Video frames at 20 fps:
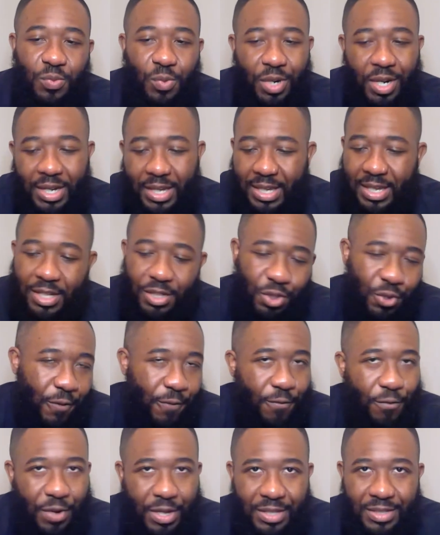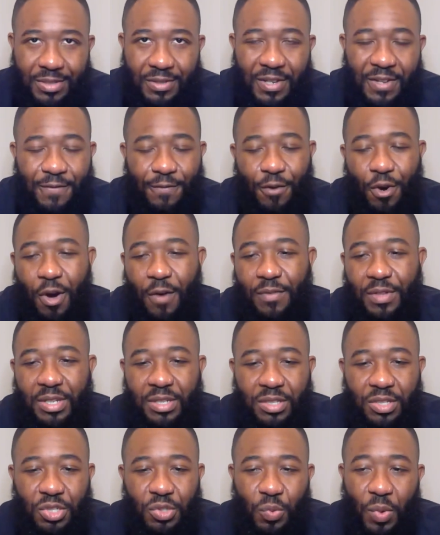We're going to get your friends involved in the
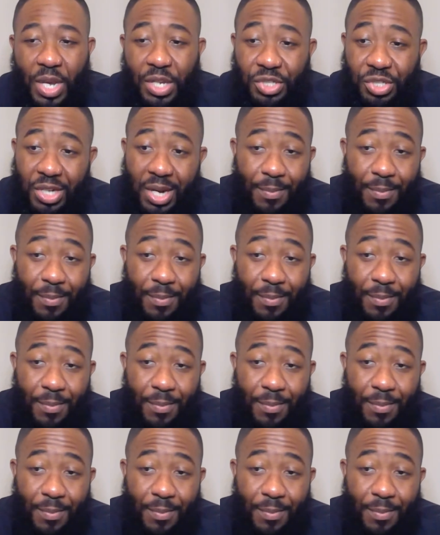situation.